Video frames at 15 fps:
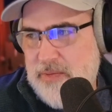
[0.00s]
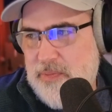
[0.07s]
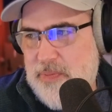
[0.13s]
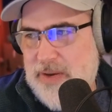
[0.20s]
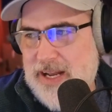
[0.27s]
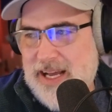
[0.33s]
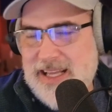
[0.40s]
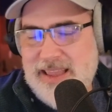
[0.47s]

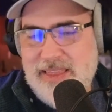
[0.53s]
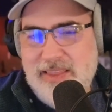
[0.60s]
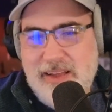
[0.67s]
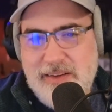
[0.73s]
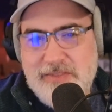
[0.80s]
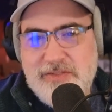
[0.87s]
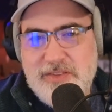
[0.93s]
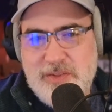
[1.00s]
But I
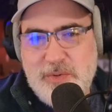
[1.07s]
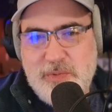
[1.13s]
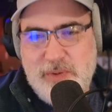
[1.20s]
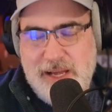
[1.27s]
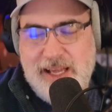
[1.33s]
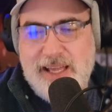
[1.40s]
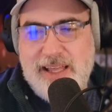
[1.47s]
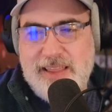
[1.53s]
loved the
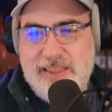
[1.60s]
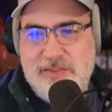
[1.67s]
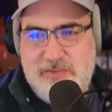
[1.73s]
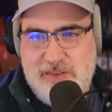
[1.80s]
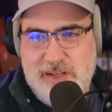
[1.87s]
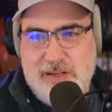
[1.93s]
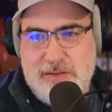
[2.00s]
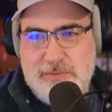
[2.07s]
way the
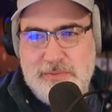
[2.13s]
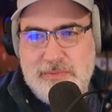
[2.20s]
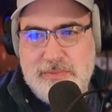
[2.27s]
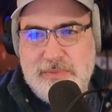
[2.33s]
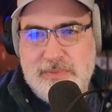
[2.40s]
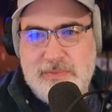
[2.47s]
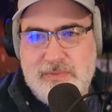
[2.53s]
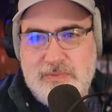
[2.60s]
film
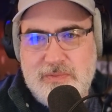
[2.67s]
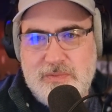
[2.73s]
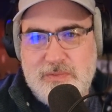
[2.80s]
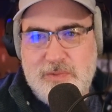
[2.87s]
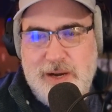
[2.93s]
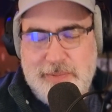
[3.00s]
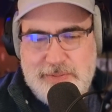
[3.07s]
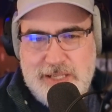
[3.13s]

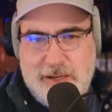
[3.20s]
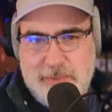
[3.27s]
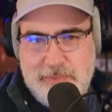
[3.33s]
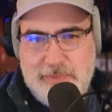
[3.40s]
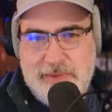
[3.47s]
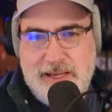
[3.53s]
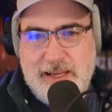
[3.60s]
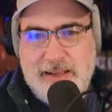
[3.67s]
wraps up,
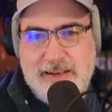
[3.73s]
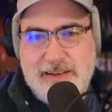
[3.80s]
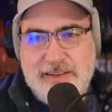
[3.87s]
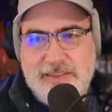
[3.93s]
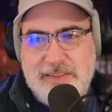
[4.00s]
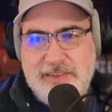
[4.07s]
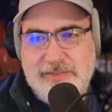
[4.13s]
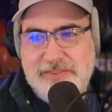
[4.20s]
and
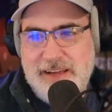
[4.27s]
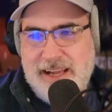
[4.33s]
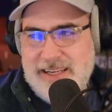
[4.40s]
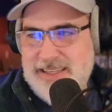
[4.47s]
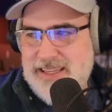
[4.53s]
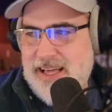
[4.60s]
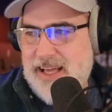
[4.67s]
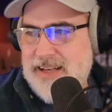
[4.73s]
the
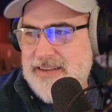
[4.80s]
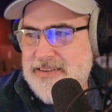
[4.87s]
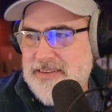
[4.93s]
fact that